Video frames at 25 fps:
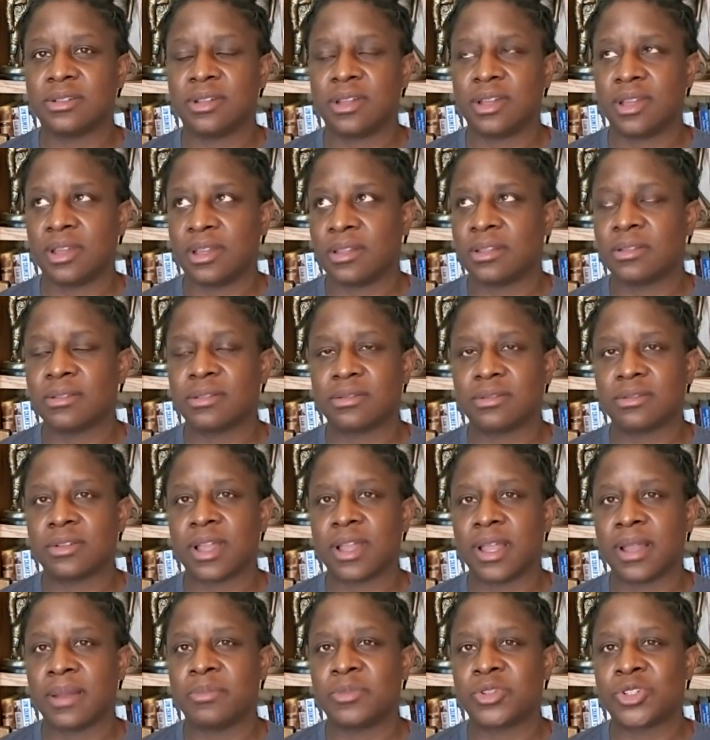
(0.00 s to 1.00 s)
And
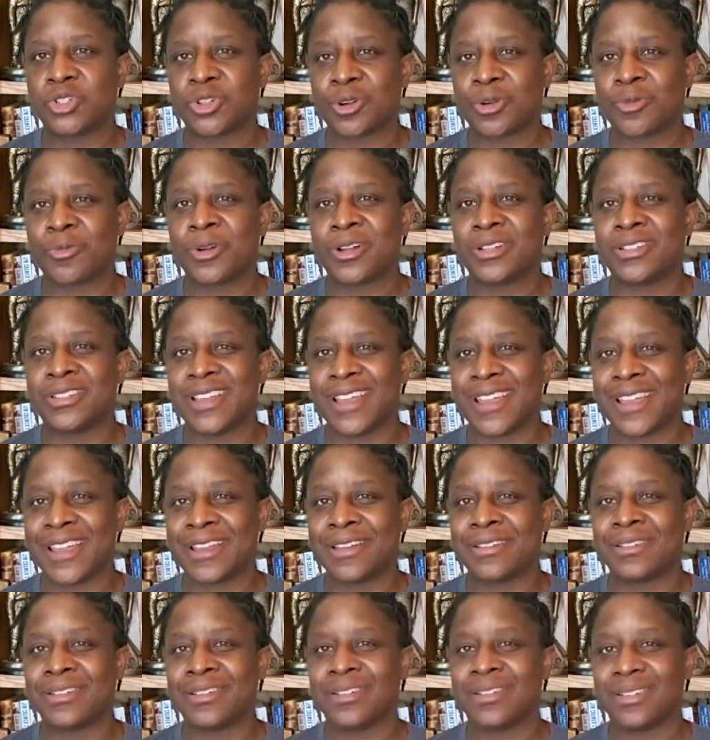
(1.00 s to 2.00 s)
I'm sure one
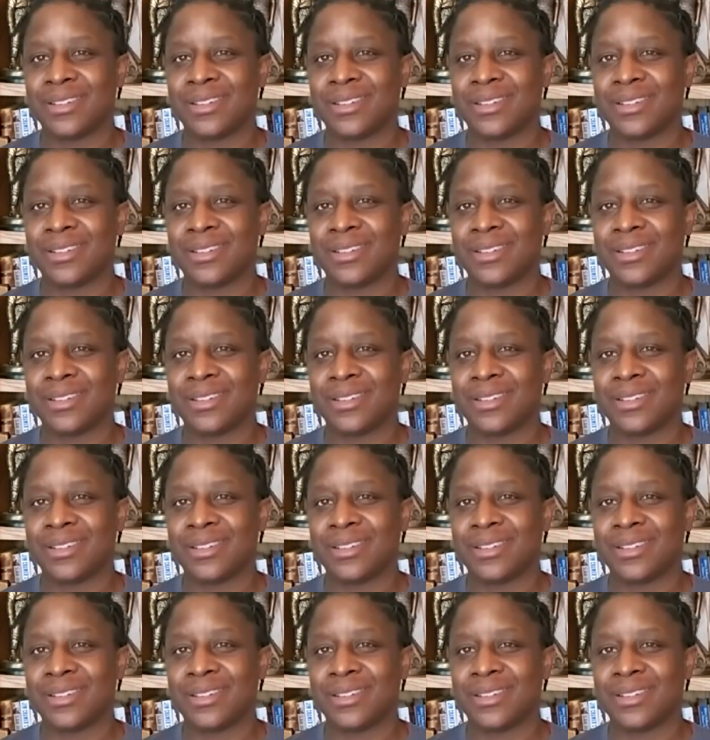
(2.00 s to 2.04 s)
day